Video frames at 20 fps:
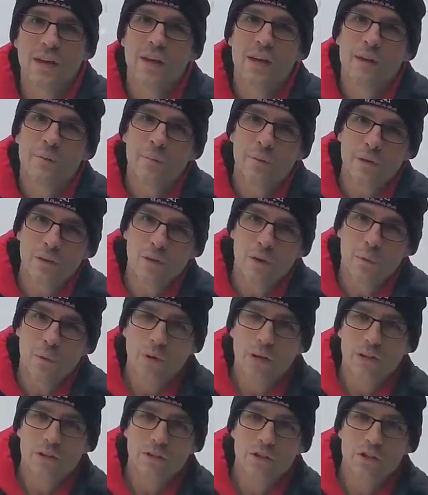But you don't want to
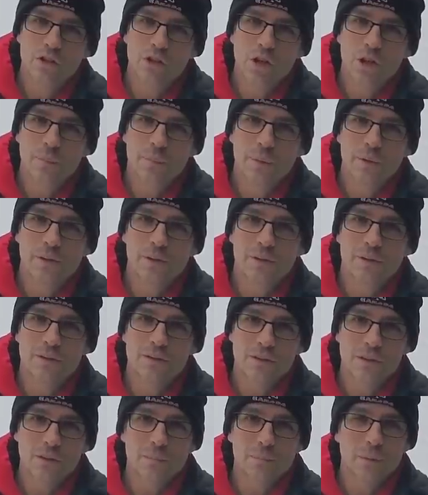just jump in there and
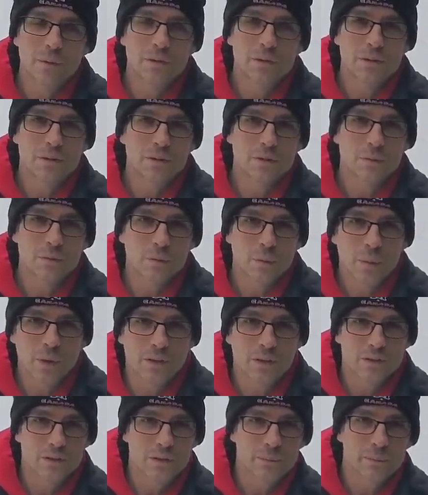start building
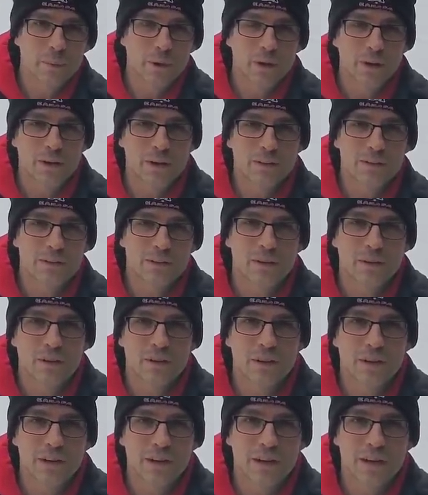swales and ponds and all
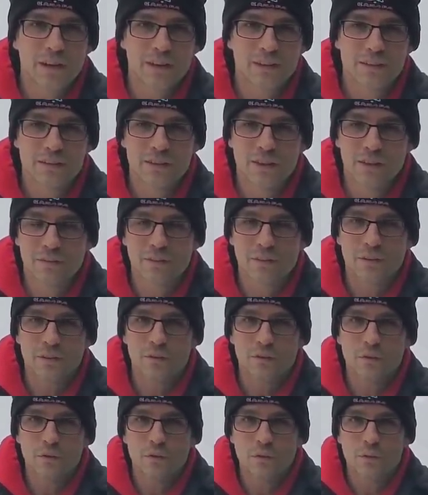that kind of stuff, and you
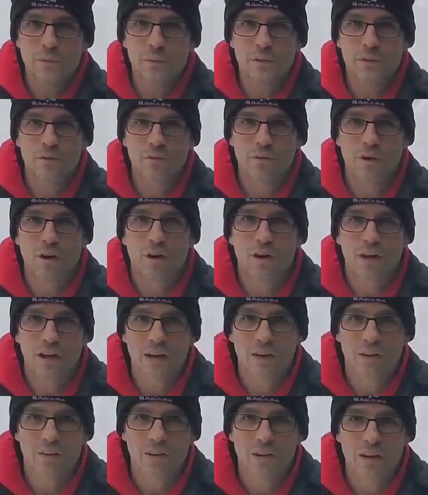do them in the wrong
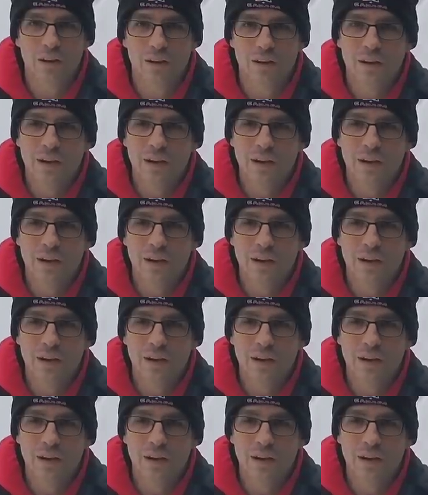area.